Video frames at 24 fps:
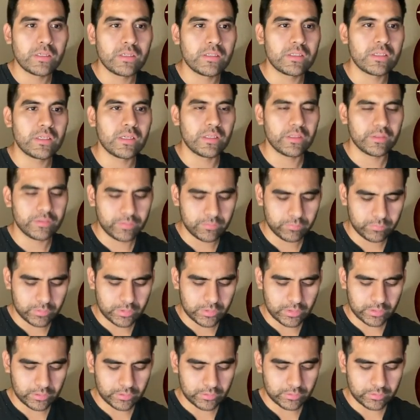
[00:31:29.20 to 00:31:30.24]
Yeah, something
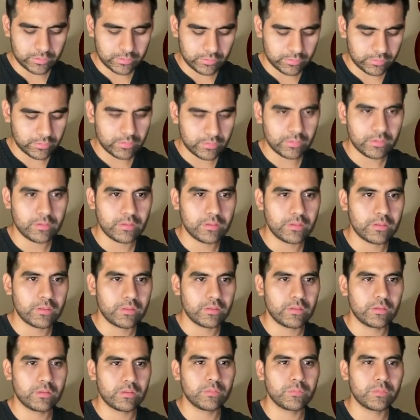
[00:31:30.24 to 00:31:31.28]

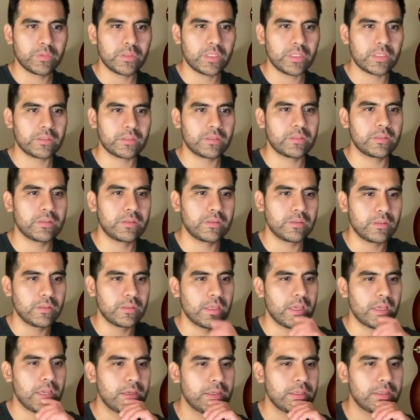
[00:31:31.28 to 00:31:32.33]
Something like
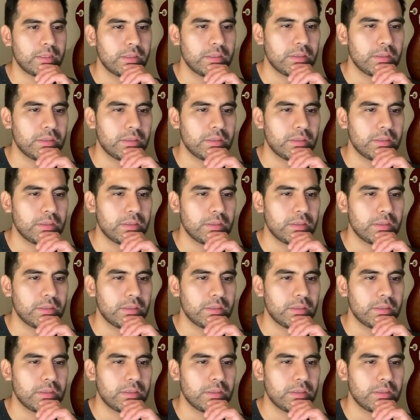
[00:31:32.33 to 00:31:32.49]
that.